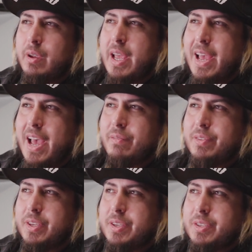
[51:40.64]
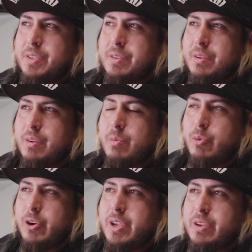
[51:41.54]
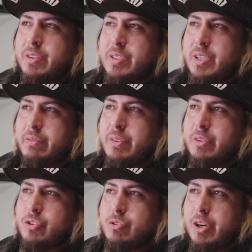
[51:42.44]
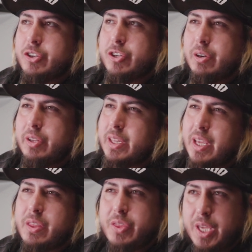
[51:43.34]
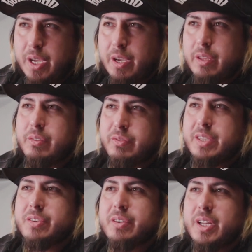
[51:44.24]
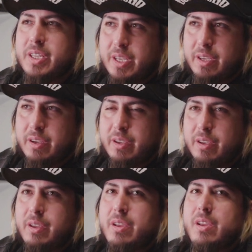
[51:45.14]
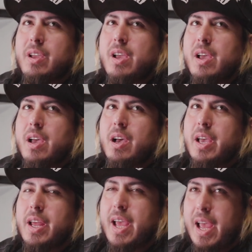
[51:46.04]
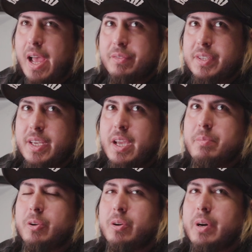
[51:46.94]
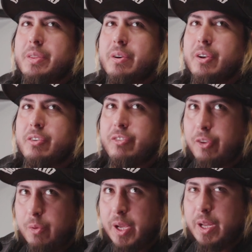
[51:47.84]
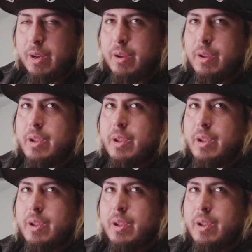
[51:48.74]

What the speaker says: have this preconceived structure that they think the fans are going to dig, and half the time they'll go out there and do it,